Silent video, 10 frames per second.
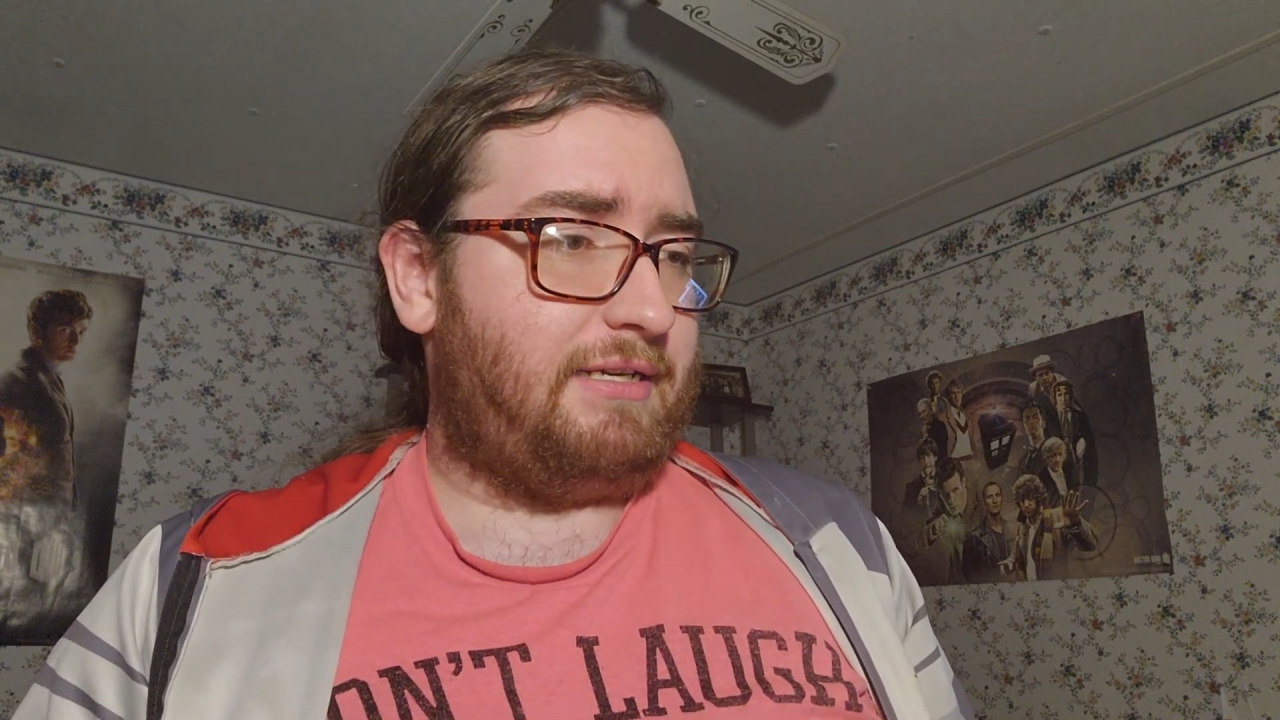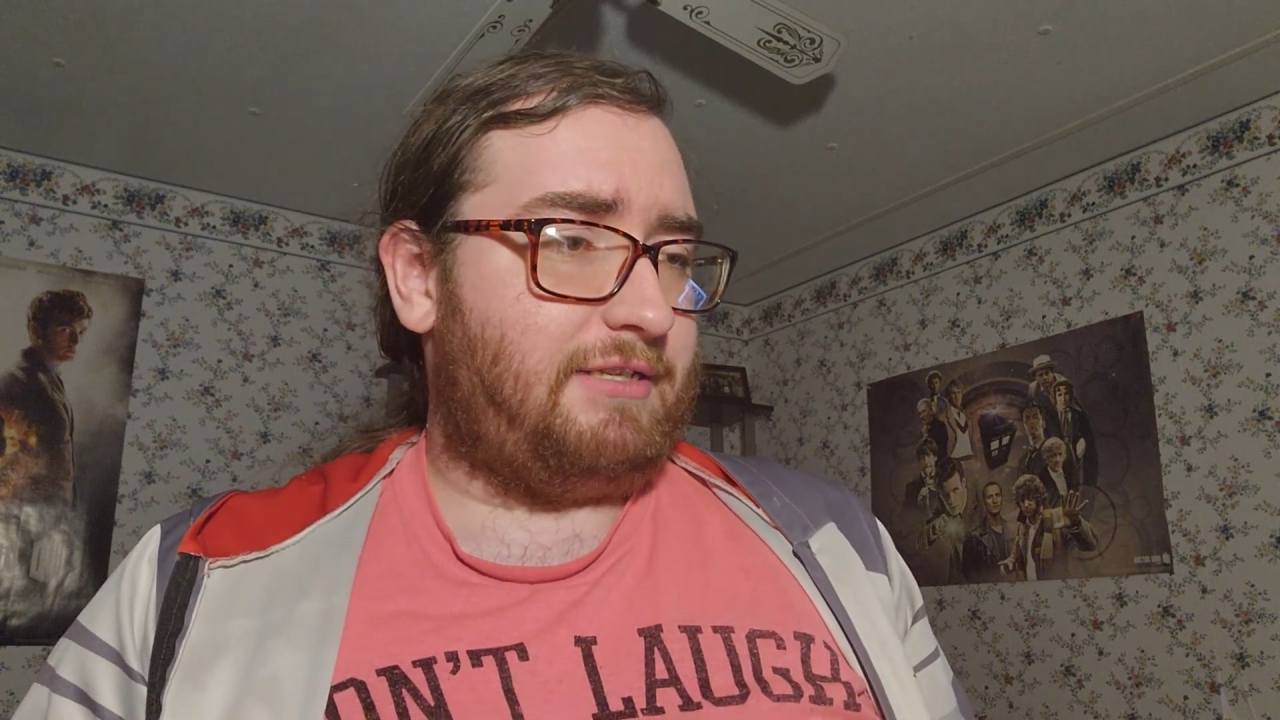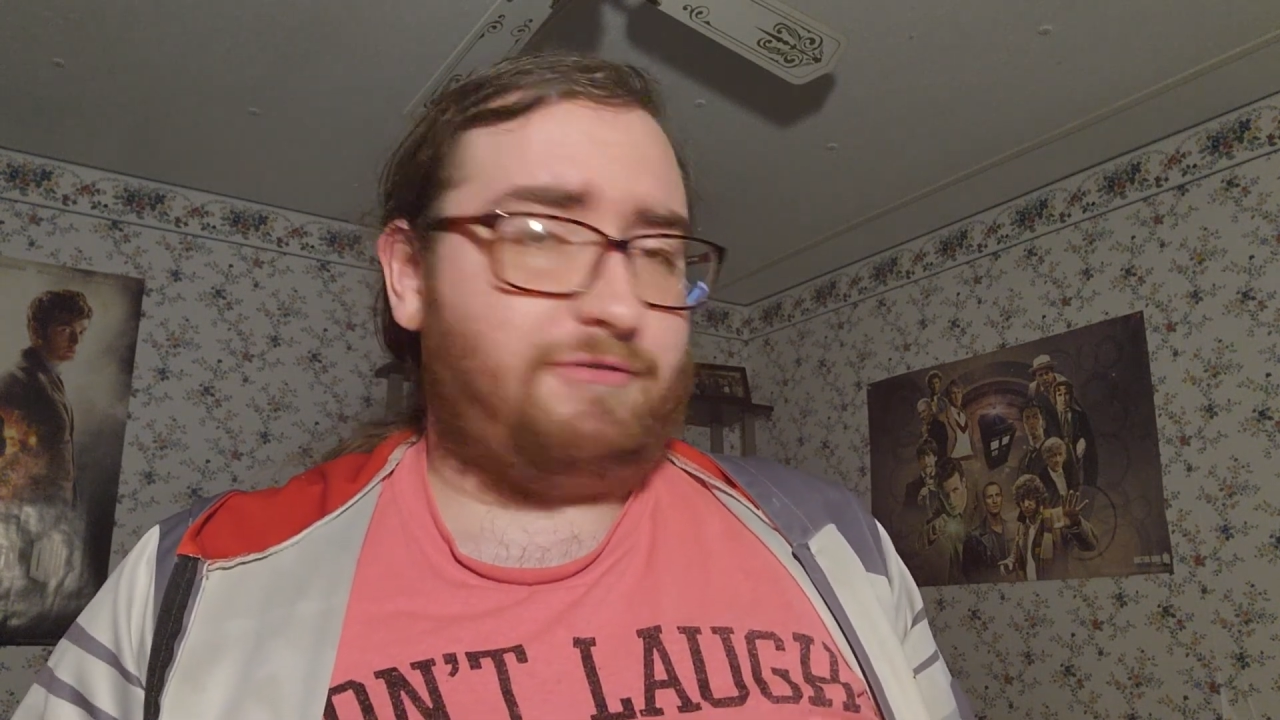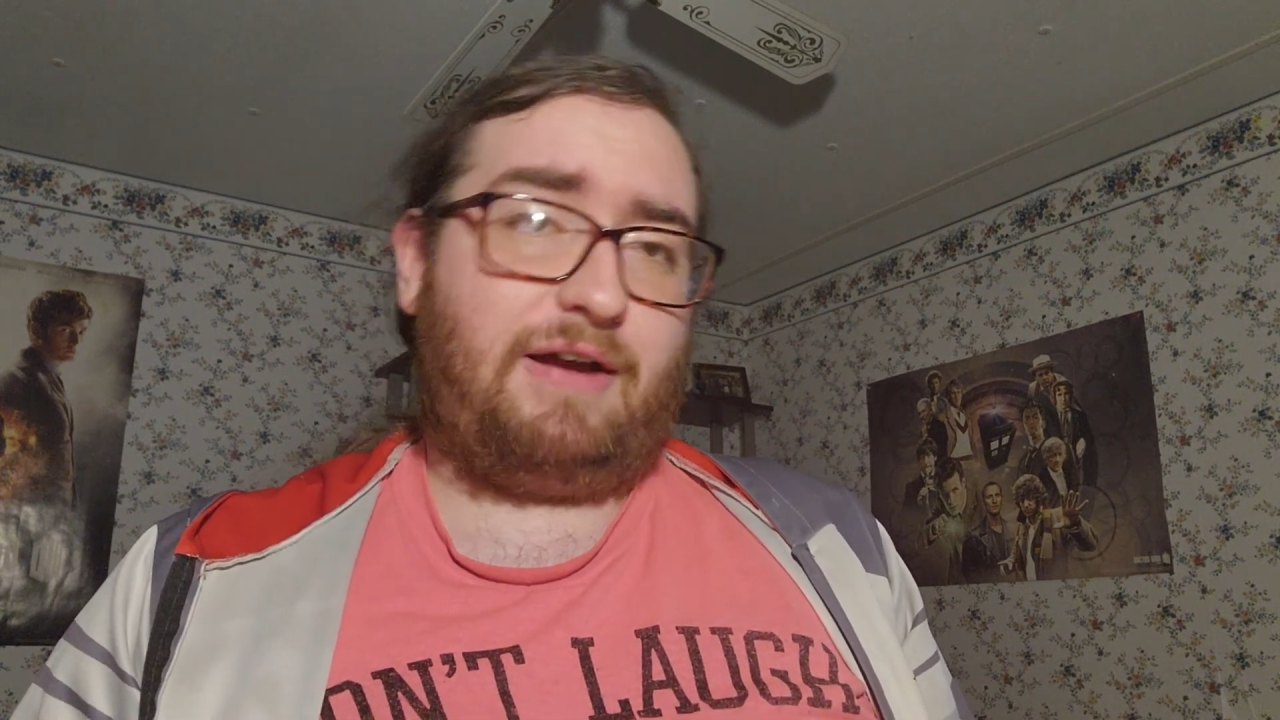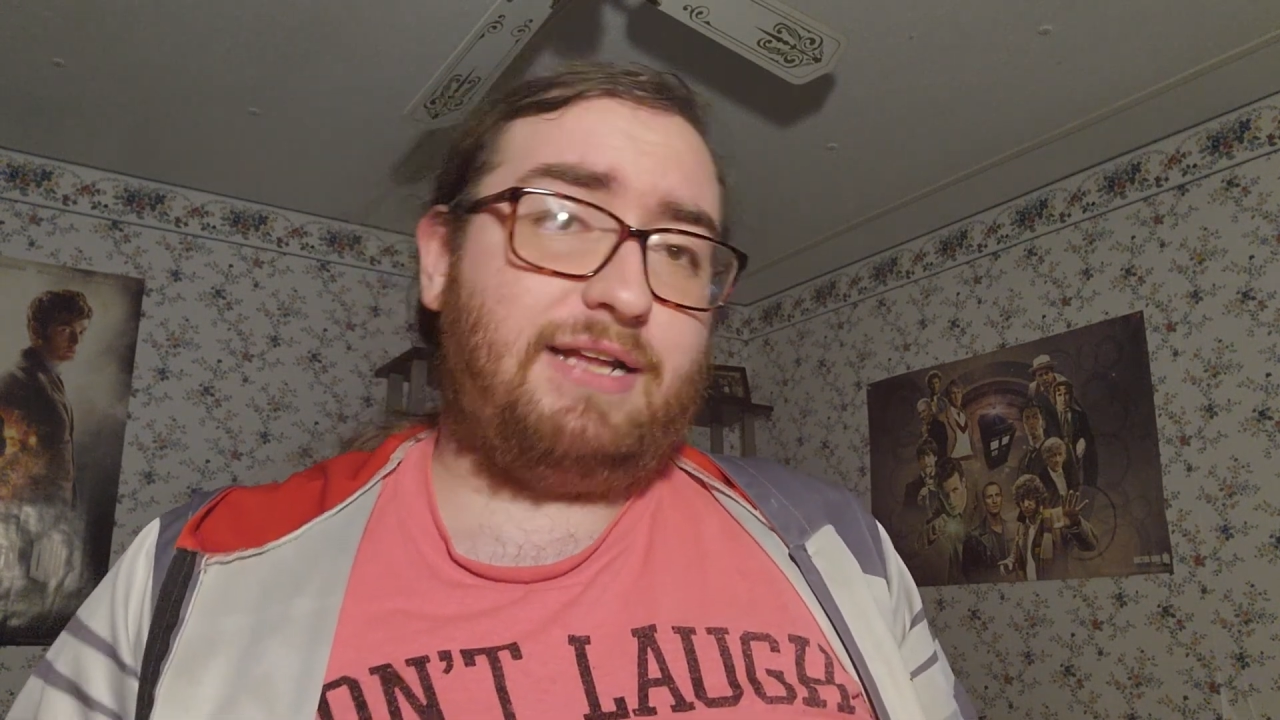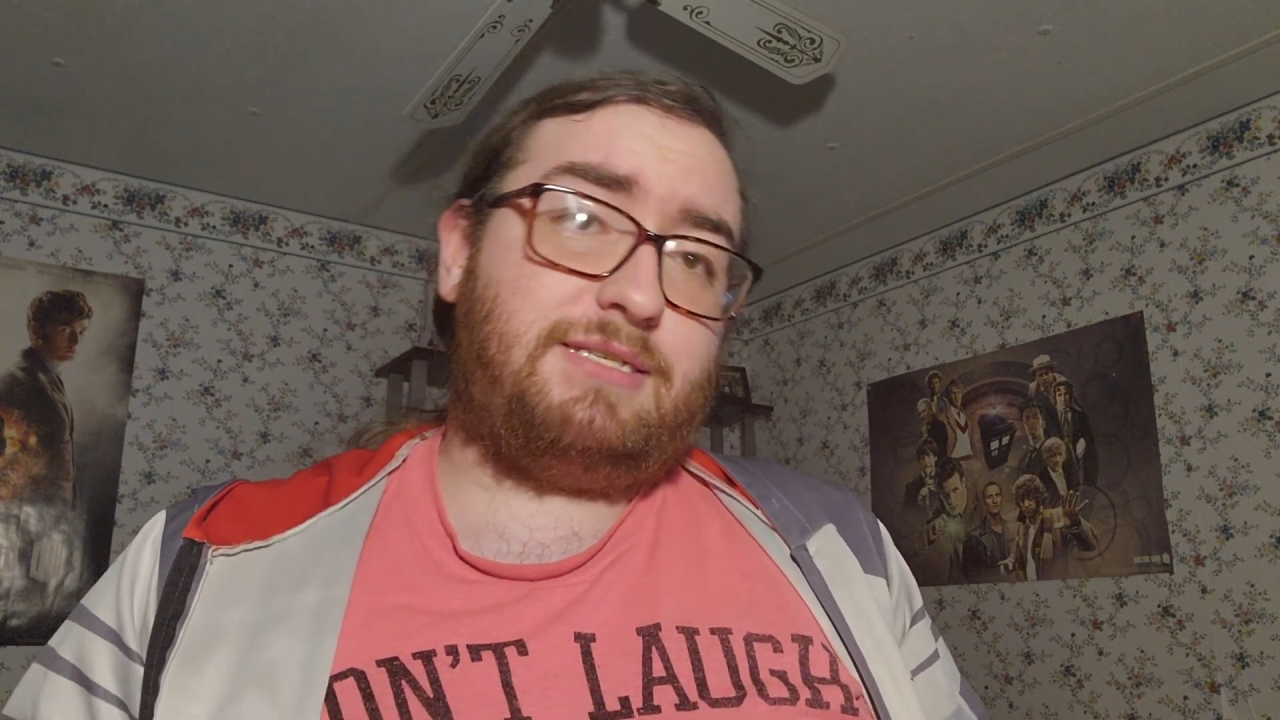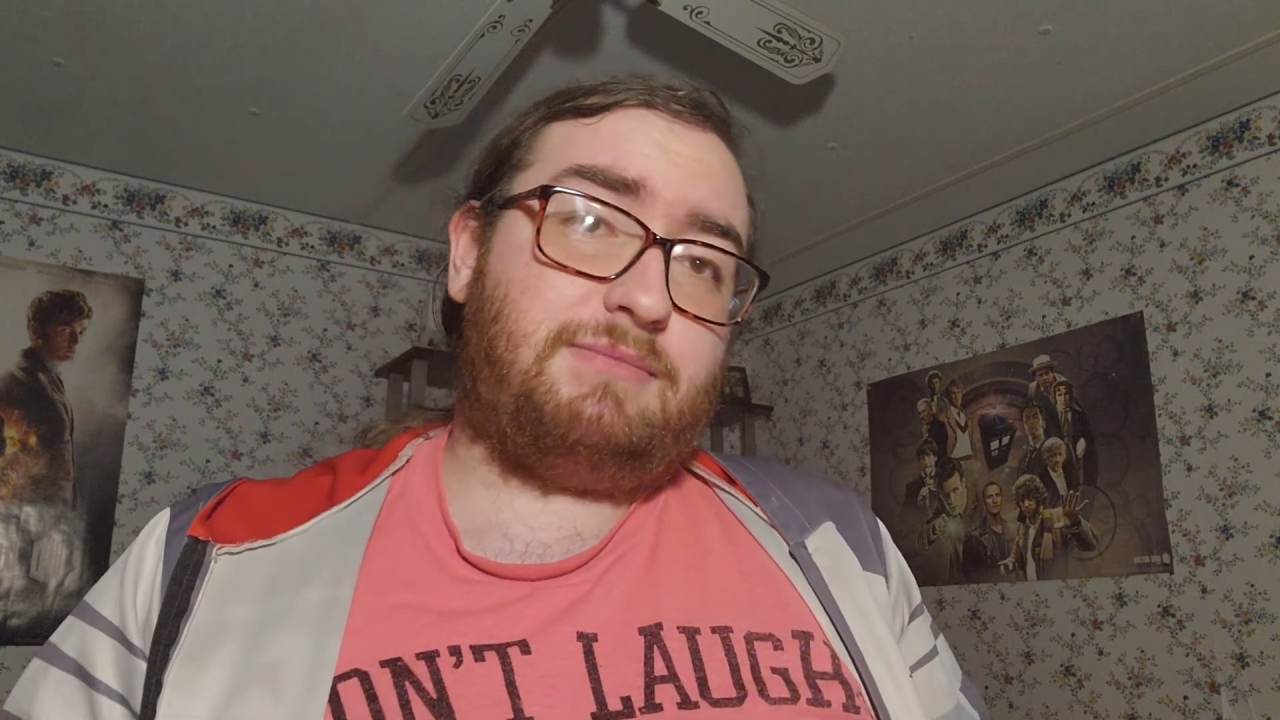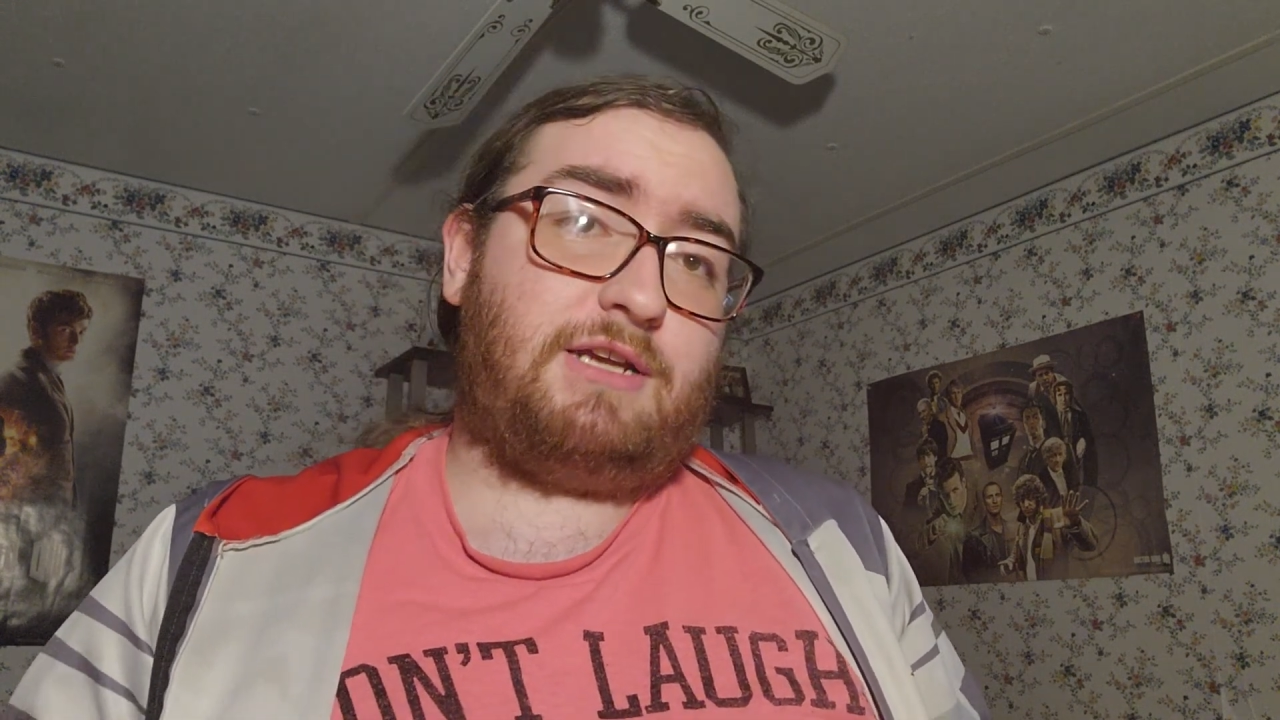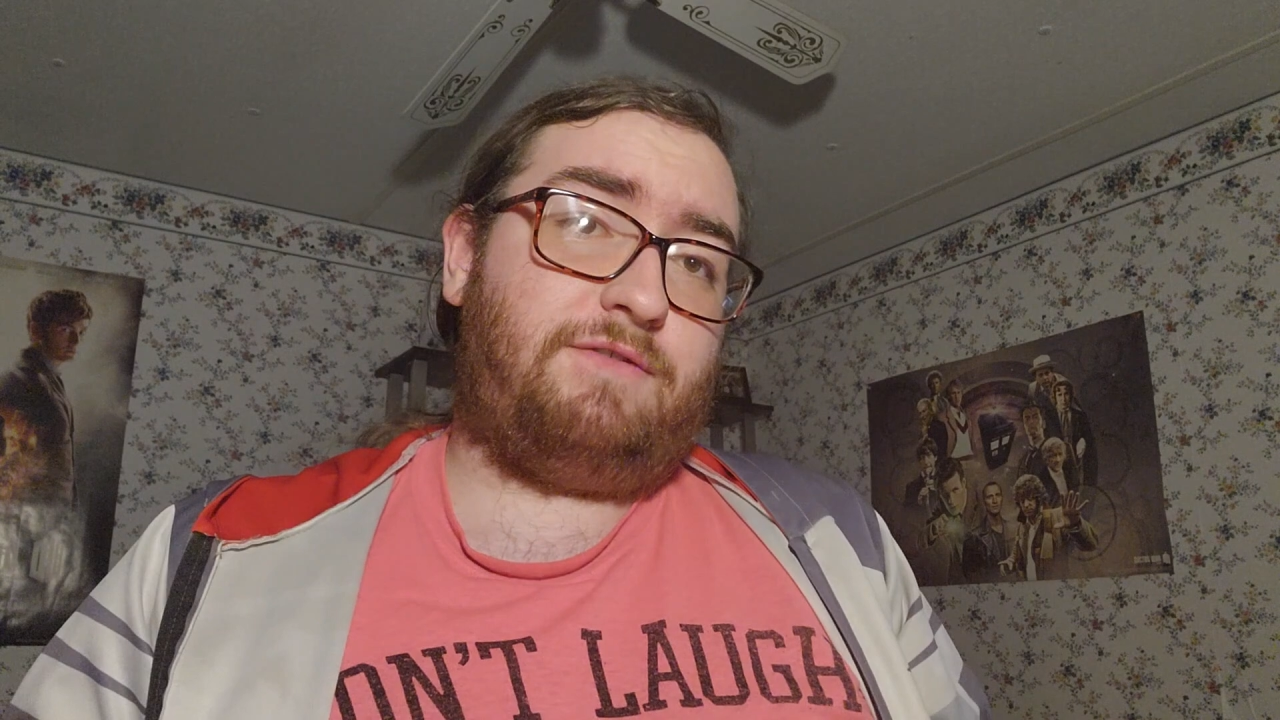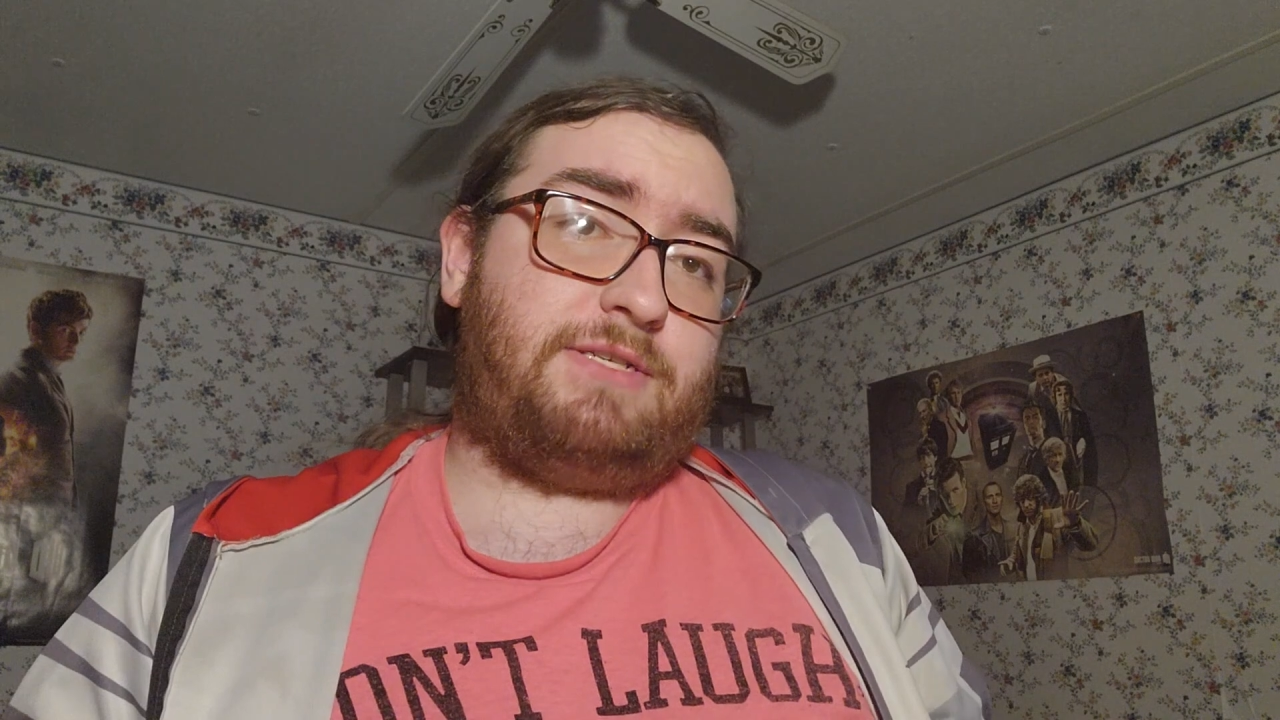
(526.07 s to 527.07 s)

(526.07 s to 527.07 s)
defines himself